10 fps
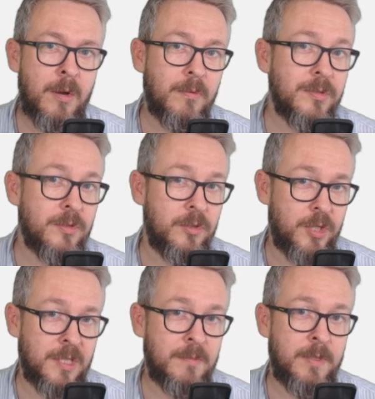was
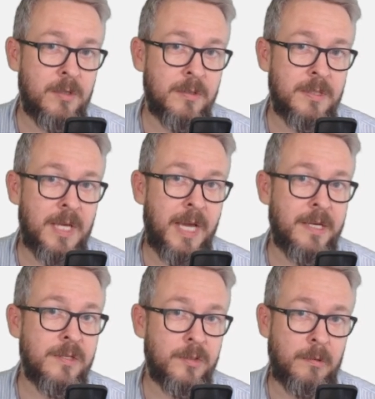just because I
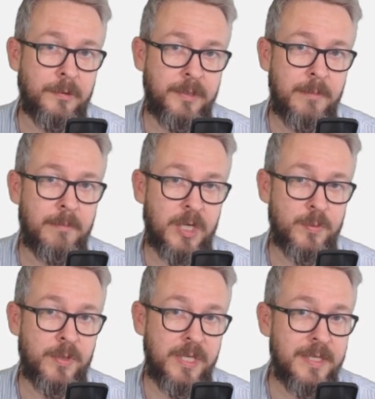can solder them
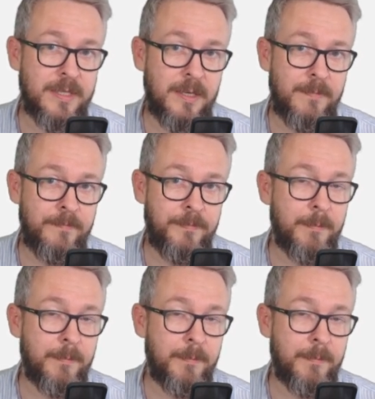much more easily.